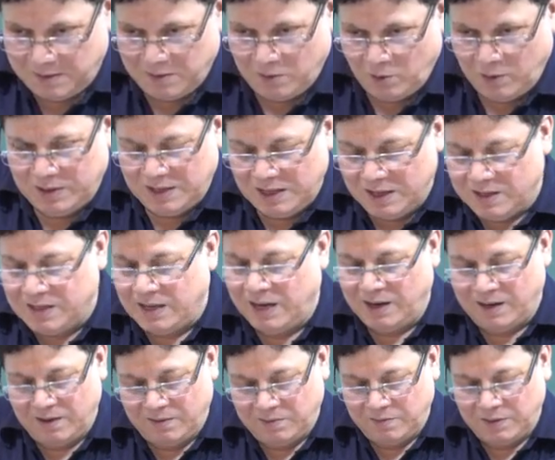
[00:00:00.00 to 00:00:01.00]

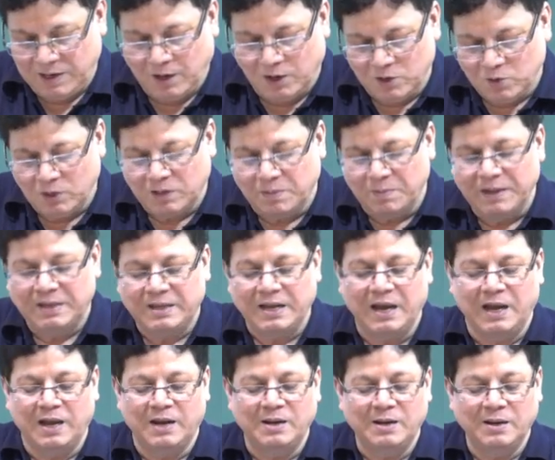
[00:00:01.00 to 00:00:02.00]
ethane, because with
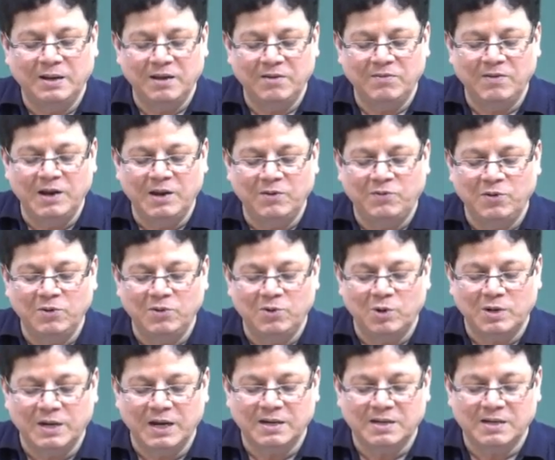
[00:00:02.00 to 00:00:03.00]
methane, even if you
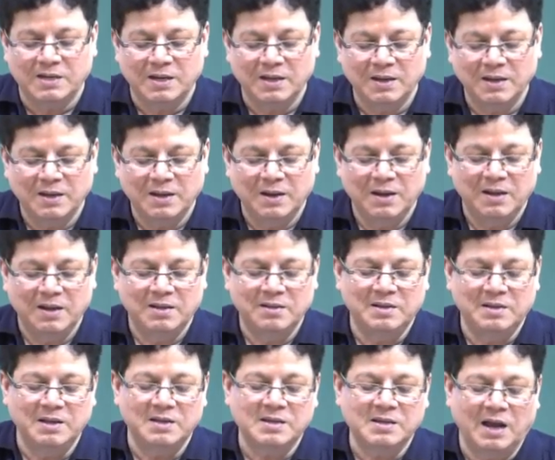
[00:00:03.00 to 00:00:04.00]
rotate
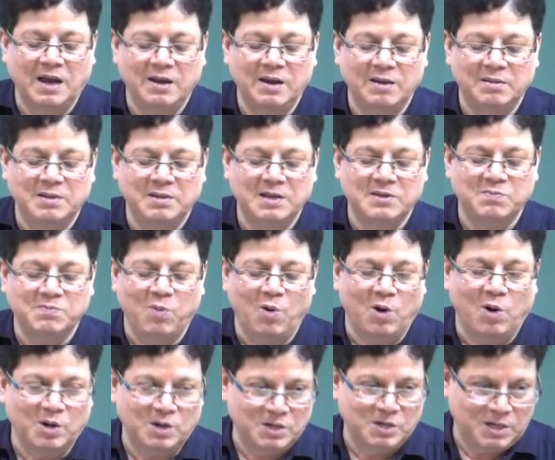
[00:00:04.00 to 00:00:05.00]
this
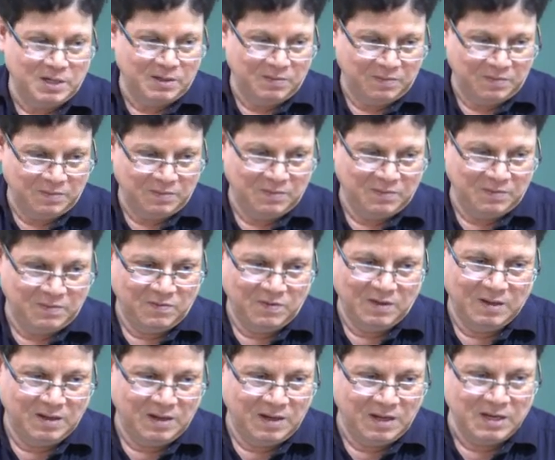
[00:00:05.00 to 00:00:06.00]
bond,
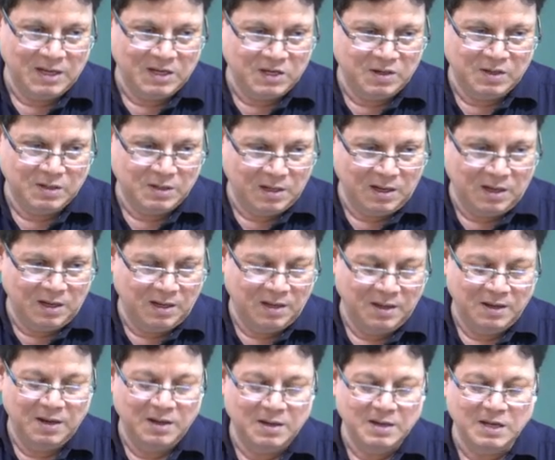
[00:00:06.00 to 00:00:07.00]
it does
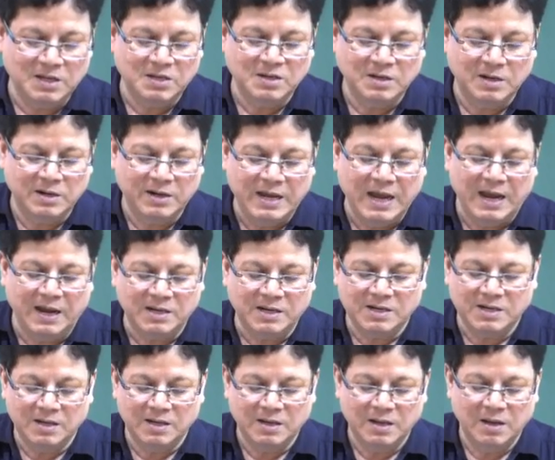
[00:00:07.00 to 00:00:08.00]
not
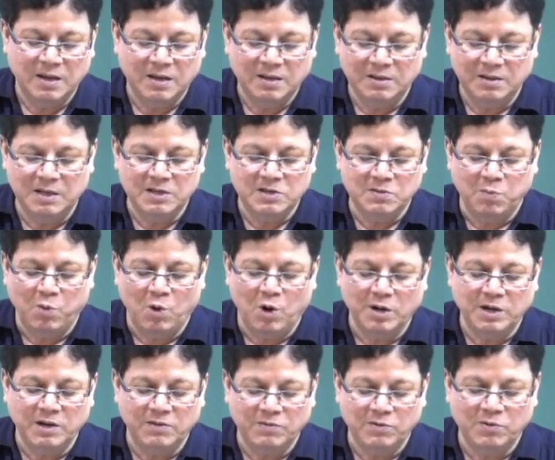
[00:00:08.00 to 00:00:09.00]
create this
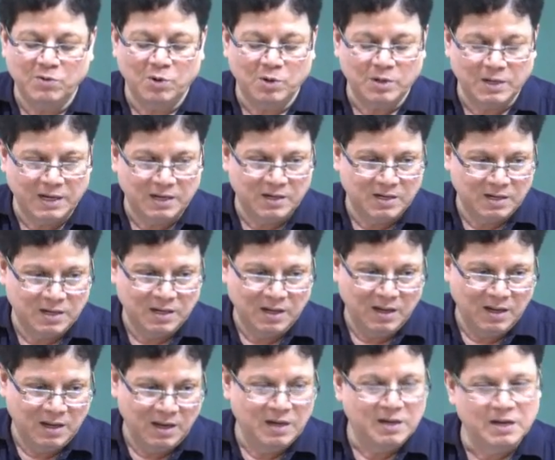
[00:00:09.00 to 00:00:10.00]
bond. If you rotate,
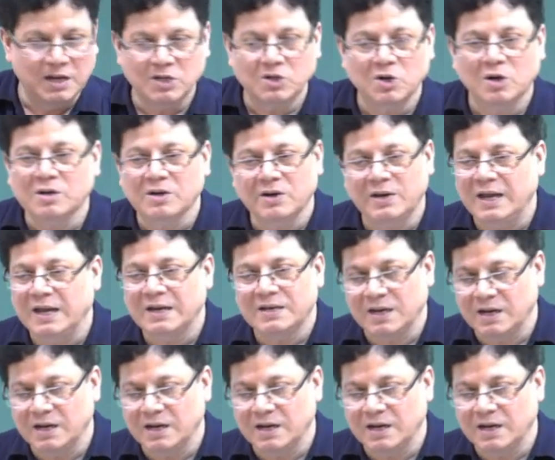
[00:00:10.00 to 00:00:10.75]
it does not create